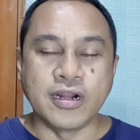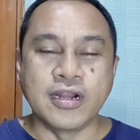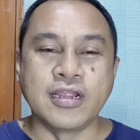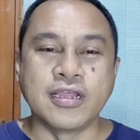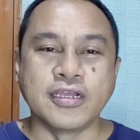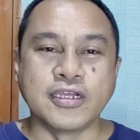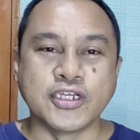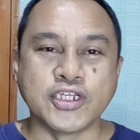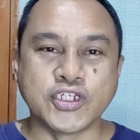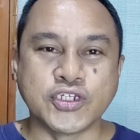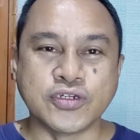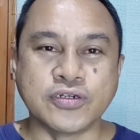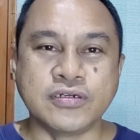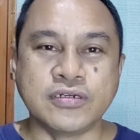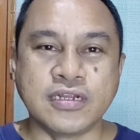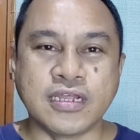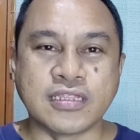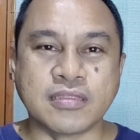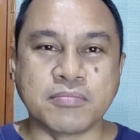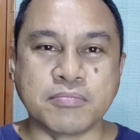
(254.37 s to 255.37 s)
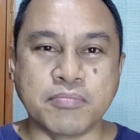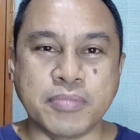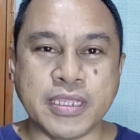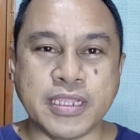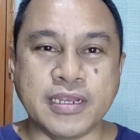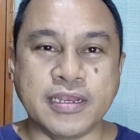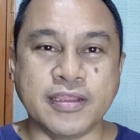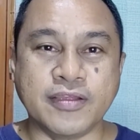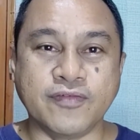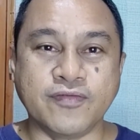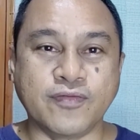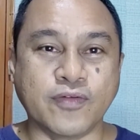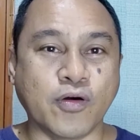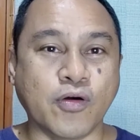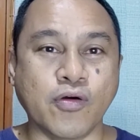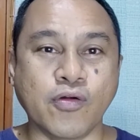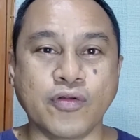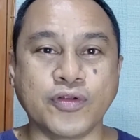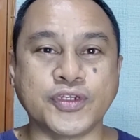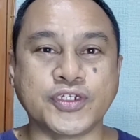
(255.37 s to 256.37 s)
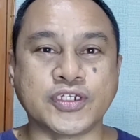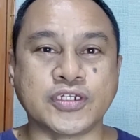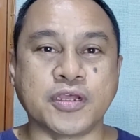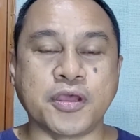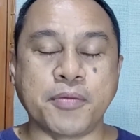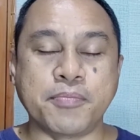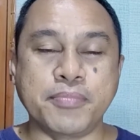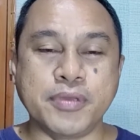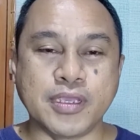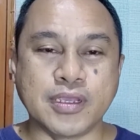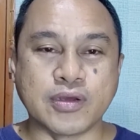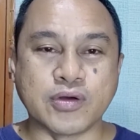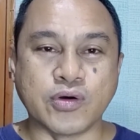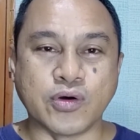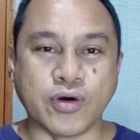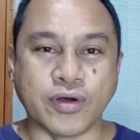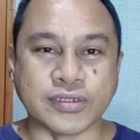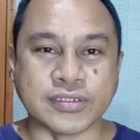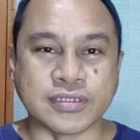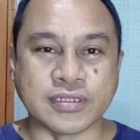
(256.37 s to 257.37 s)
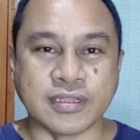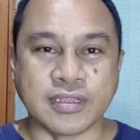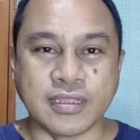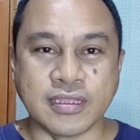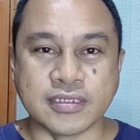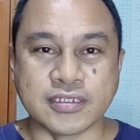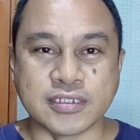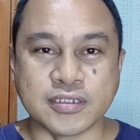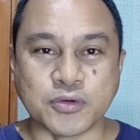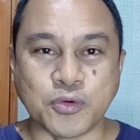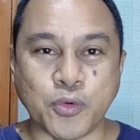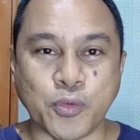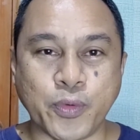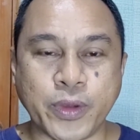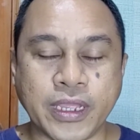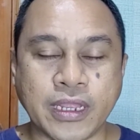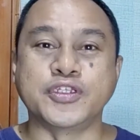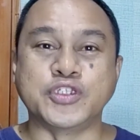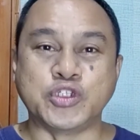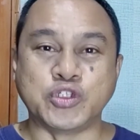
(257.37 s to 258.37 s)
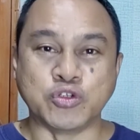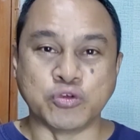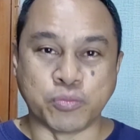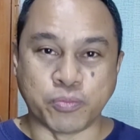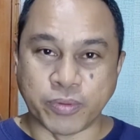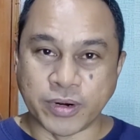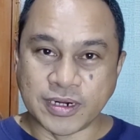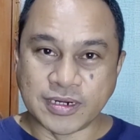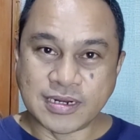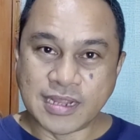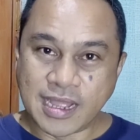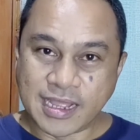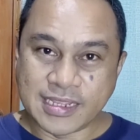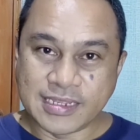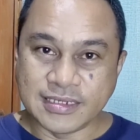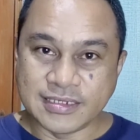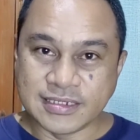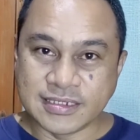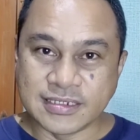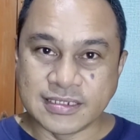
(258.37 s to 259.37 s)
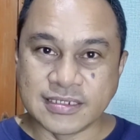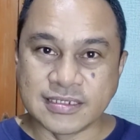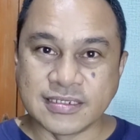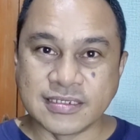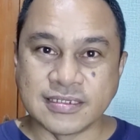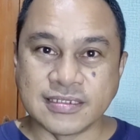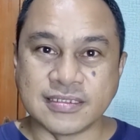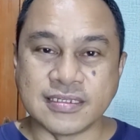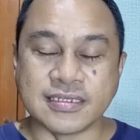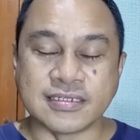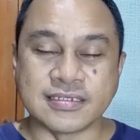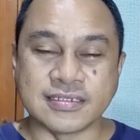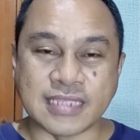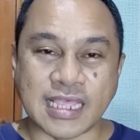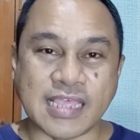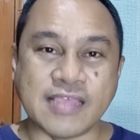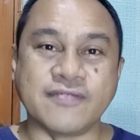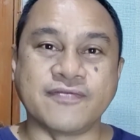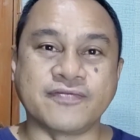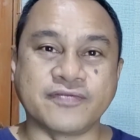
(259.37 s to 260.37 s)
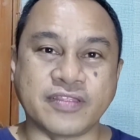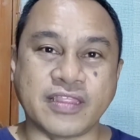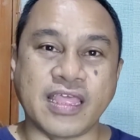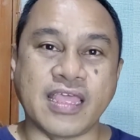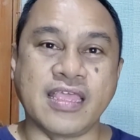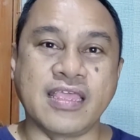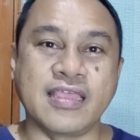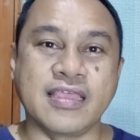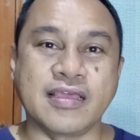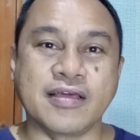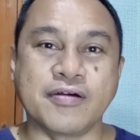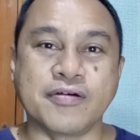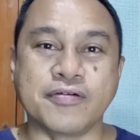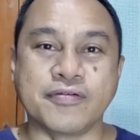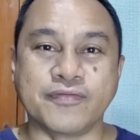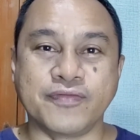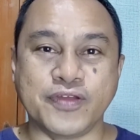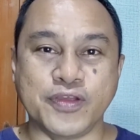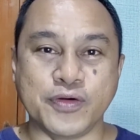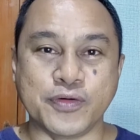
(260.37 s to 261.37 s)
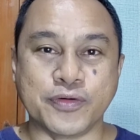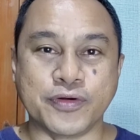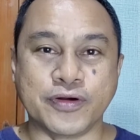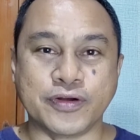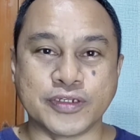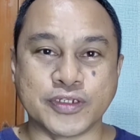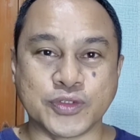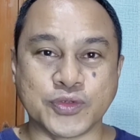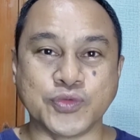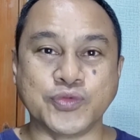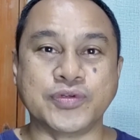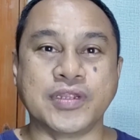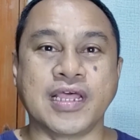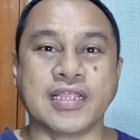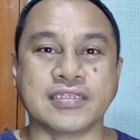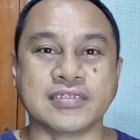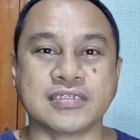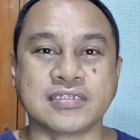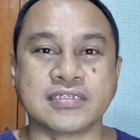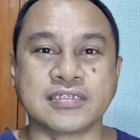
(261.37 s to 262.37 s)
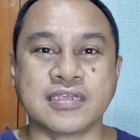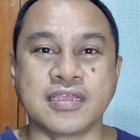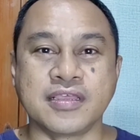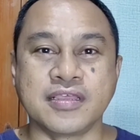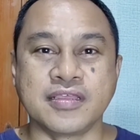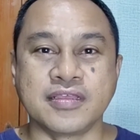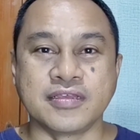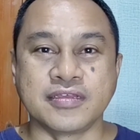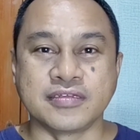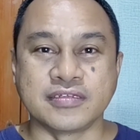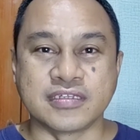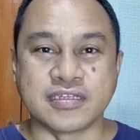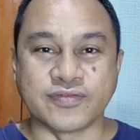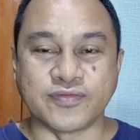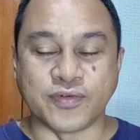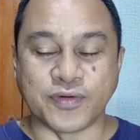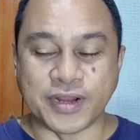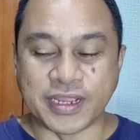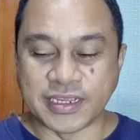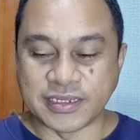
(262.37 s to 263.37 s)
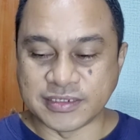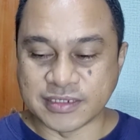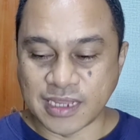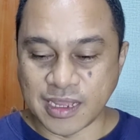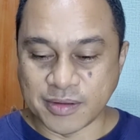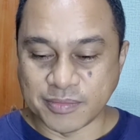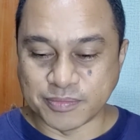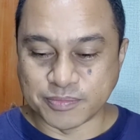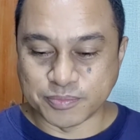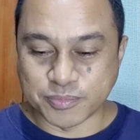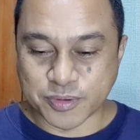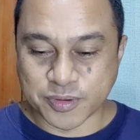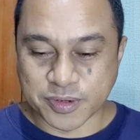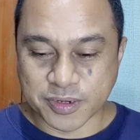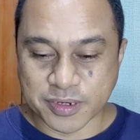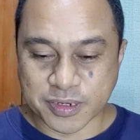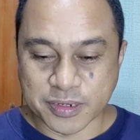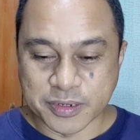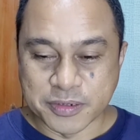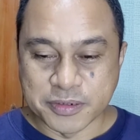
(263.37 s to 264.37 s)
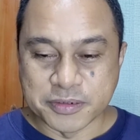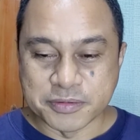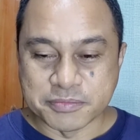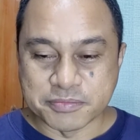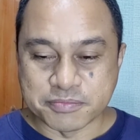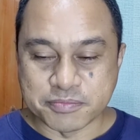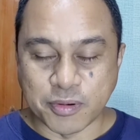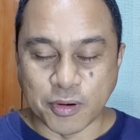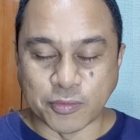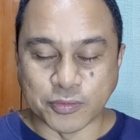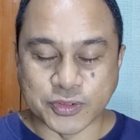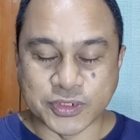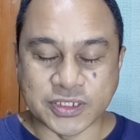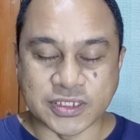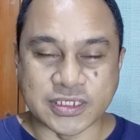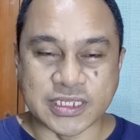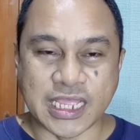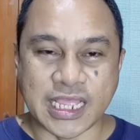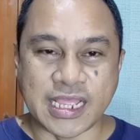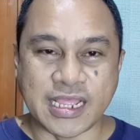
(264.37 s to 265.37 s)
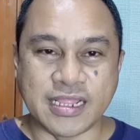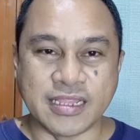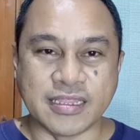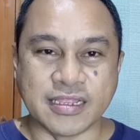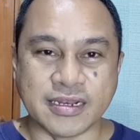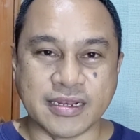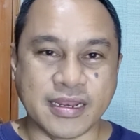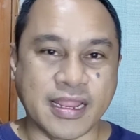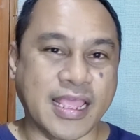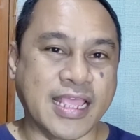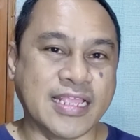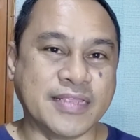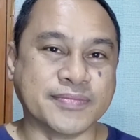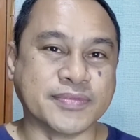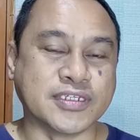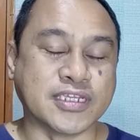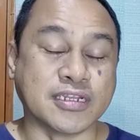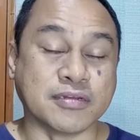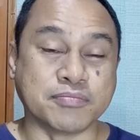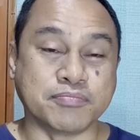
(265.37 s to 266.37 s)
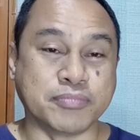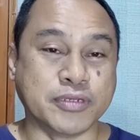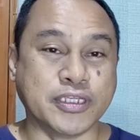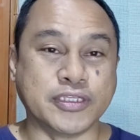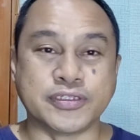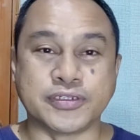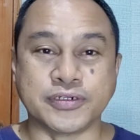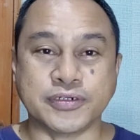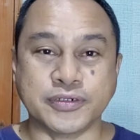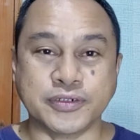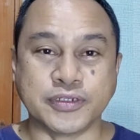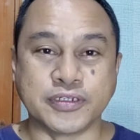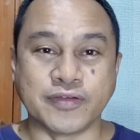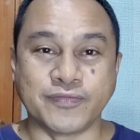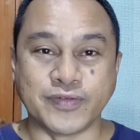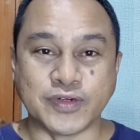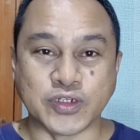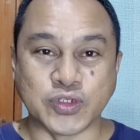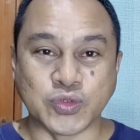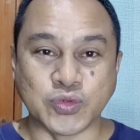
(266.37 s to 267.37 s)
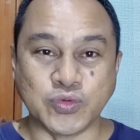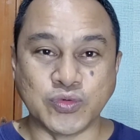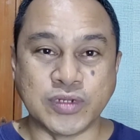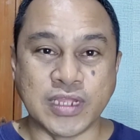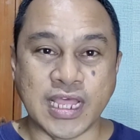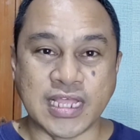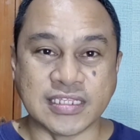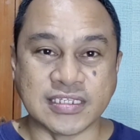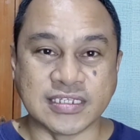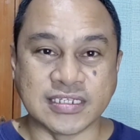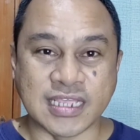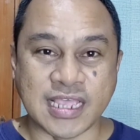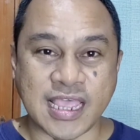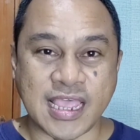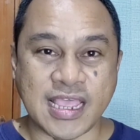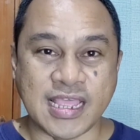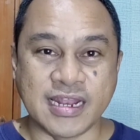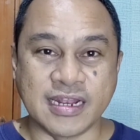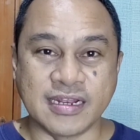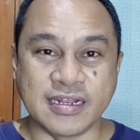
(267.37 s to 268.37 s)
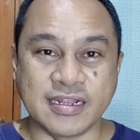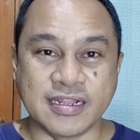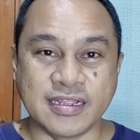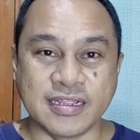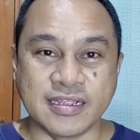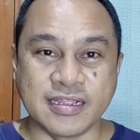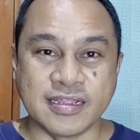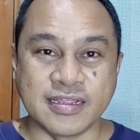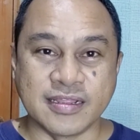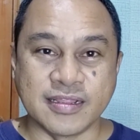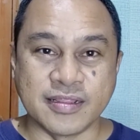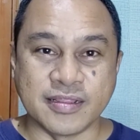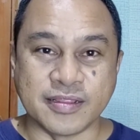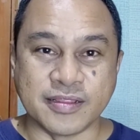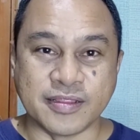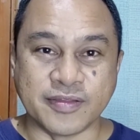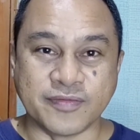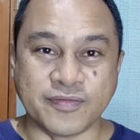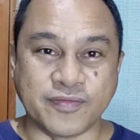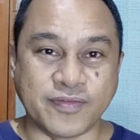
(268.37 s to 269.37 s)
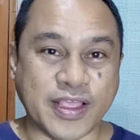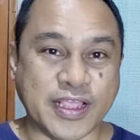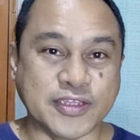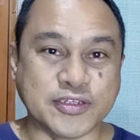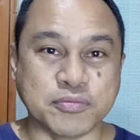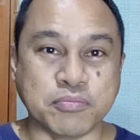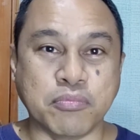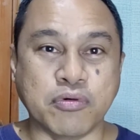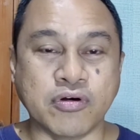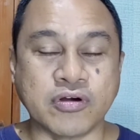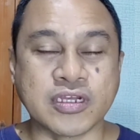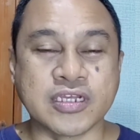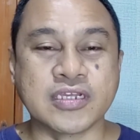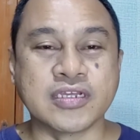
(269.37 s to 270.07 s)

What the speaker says: should not be divulged, because this will jeopardize the safety of your students. So for example, posting the names and pictures of your students in the Facebook,